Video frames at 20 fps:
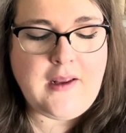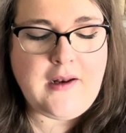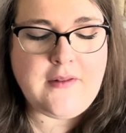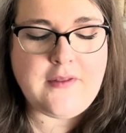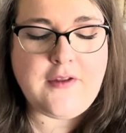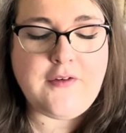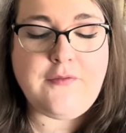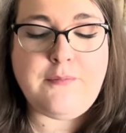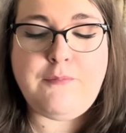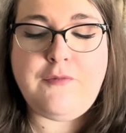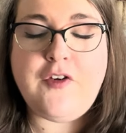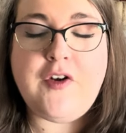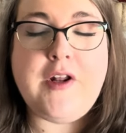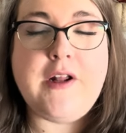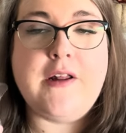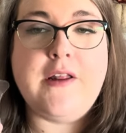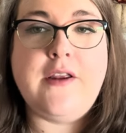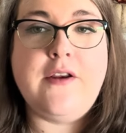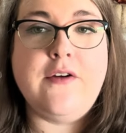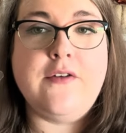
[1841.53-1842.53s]
The
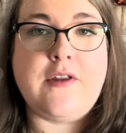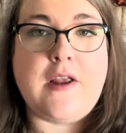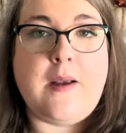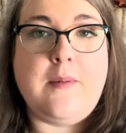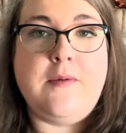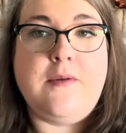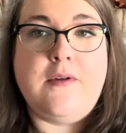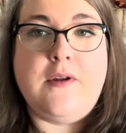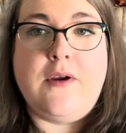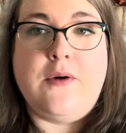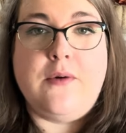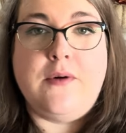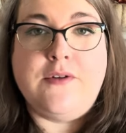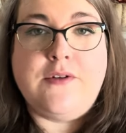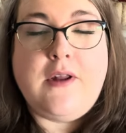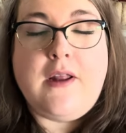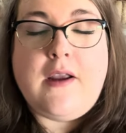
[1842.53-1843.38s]
vanilla here is absolutely gorgeous.